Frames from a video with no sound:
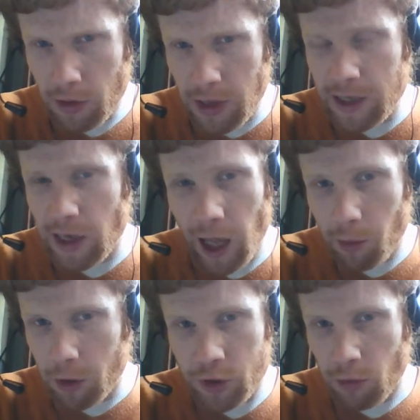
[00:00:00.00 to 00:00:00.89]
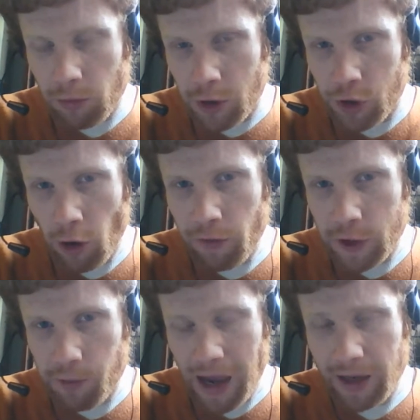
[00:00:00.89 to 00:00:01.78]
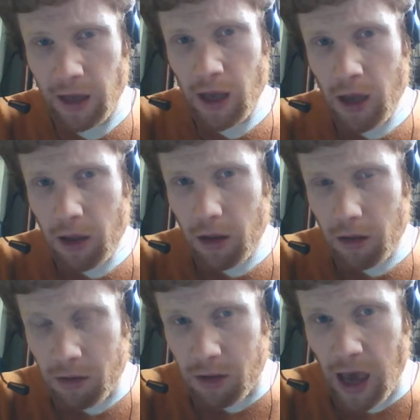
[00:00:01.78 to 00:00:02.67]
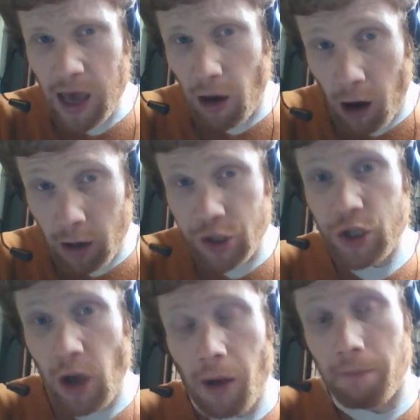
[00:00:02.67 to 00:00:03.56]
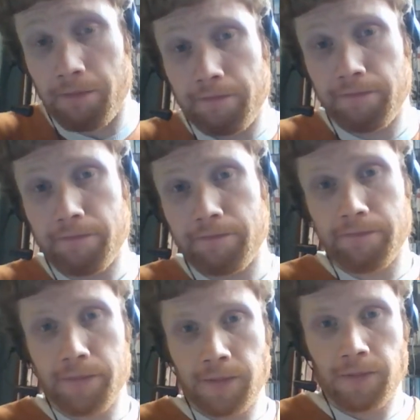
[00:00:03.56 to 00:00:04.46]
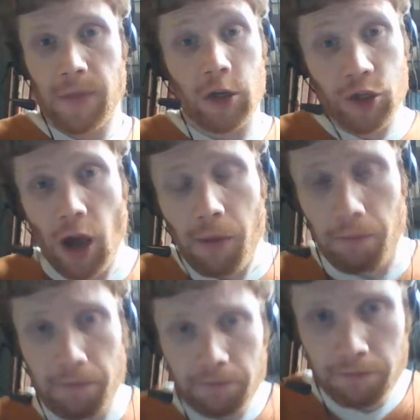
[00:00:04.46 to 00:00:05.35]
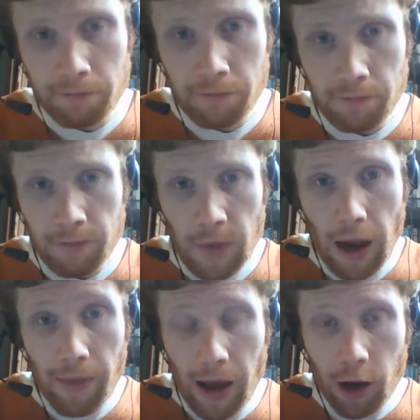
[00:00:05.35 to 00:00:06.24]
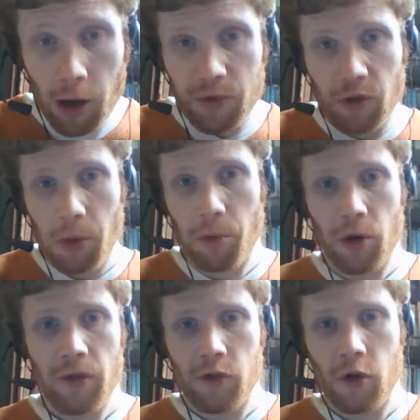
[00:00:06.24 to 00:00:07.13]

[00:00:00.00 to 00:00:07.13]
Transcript: These animals don't deserve respect. They are scum. They're scum. And that comes from a point of